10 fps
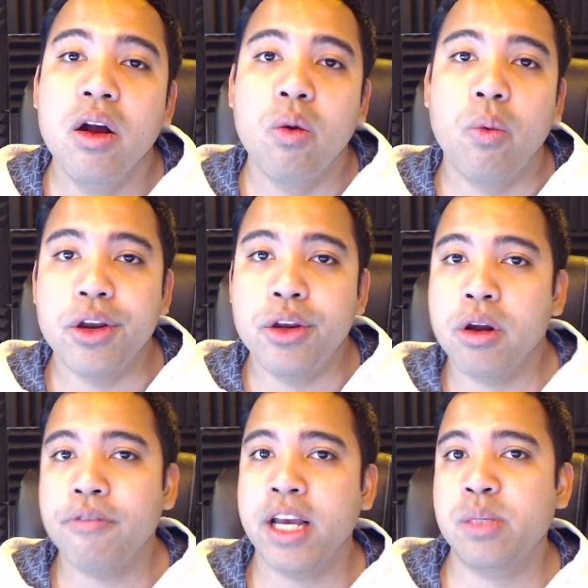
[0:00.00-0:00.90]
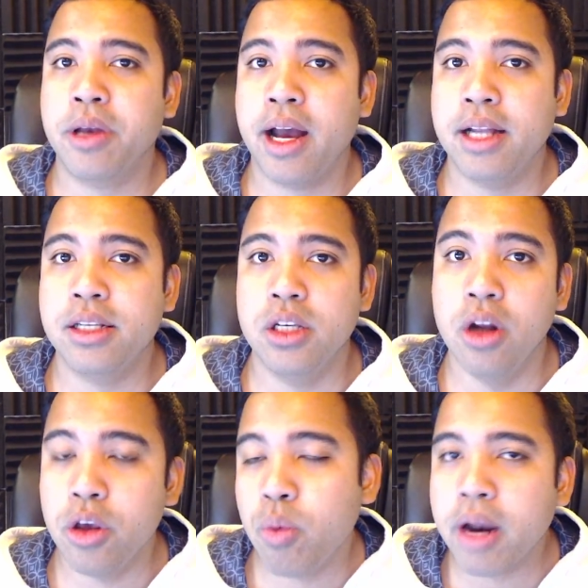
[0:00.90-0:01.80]
when you're doing Facebook ads,
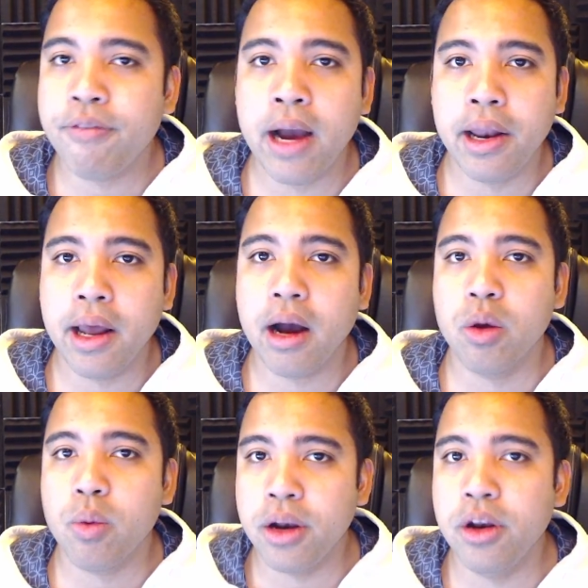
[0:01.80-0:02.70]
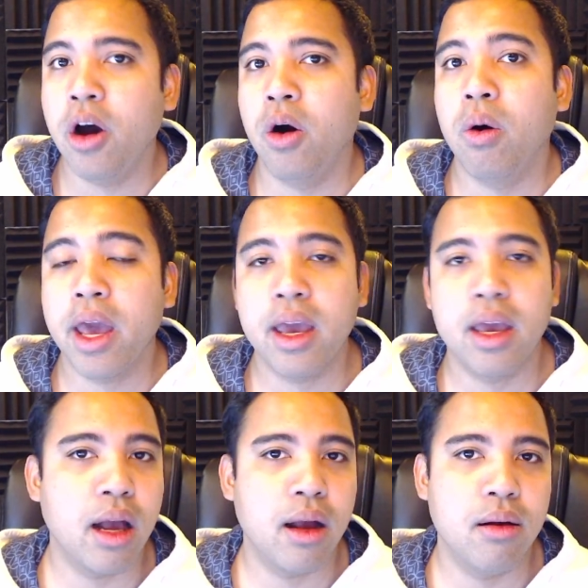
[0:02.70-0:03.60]
you want to find out, you want to know, hey,